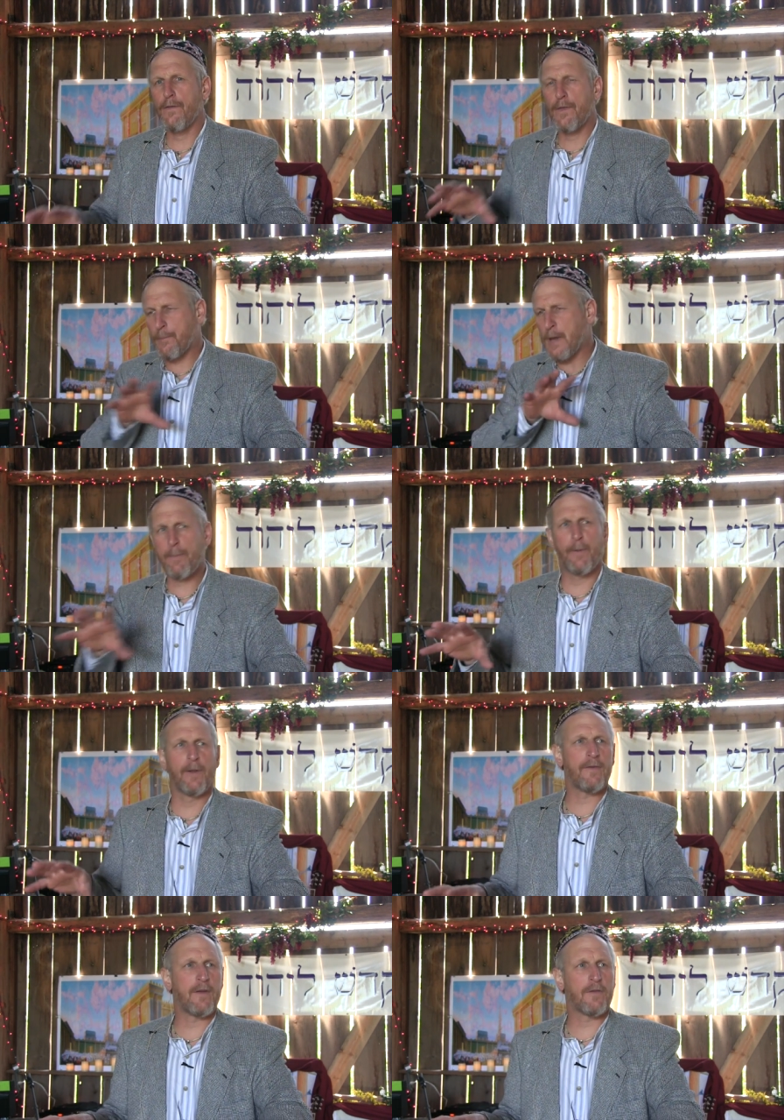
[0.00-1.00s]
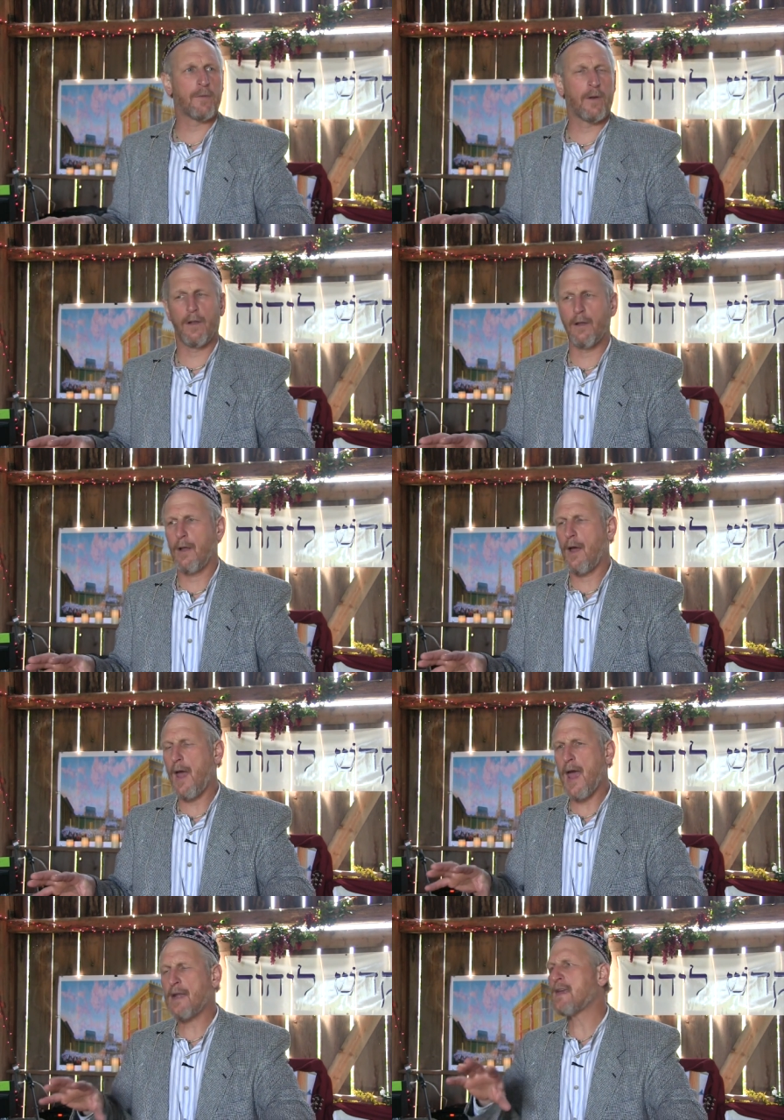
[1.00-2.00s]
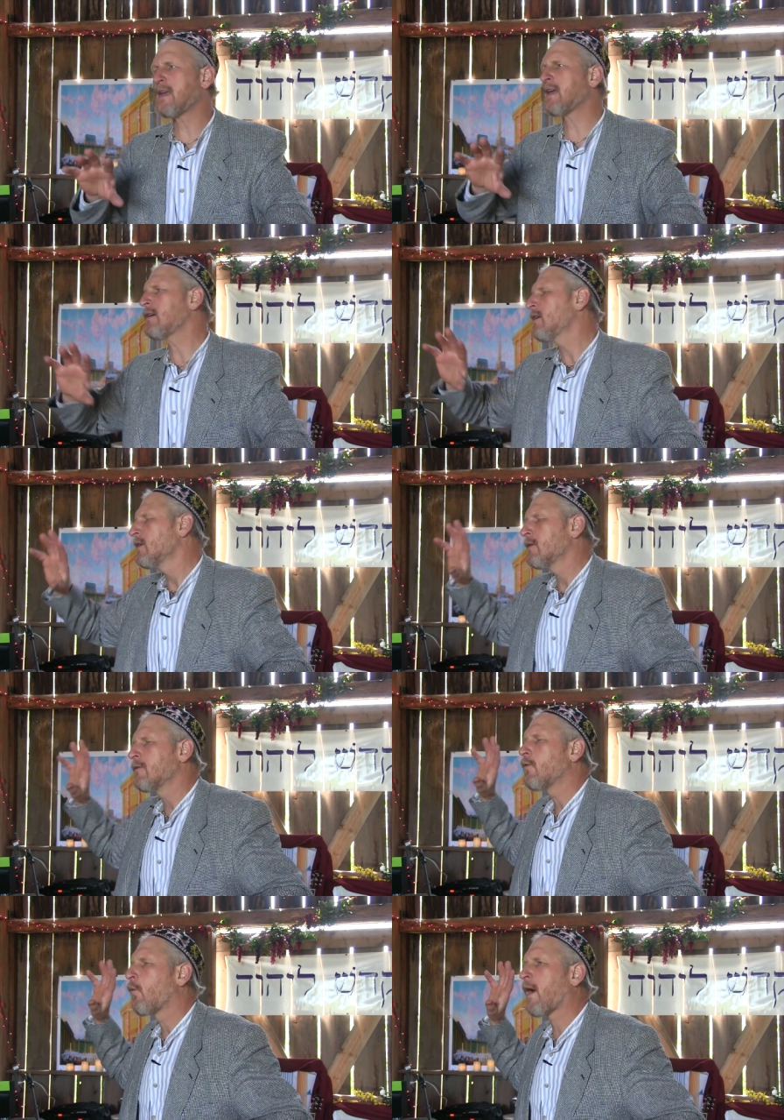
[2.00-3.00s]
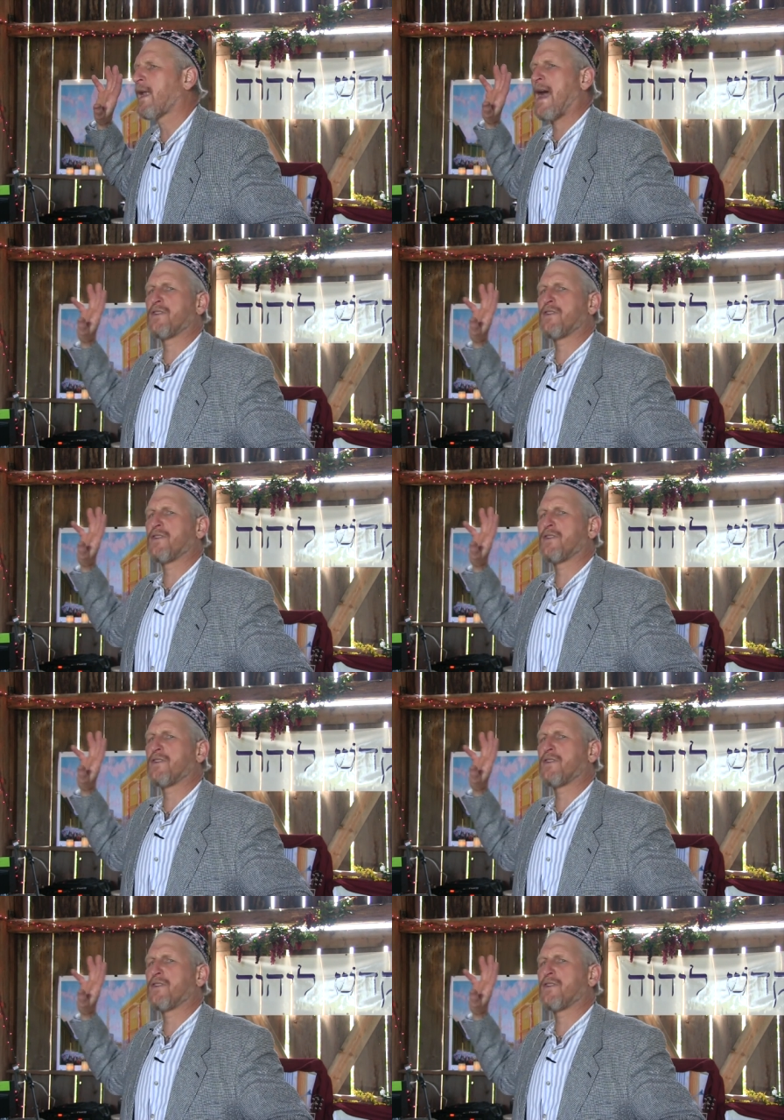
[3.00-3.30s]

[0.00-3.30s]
the people of Israel and he went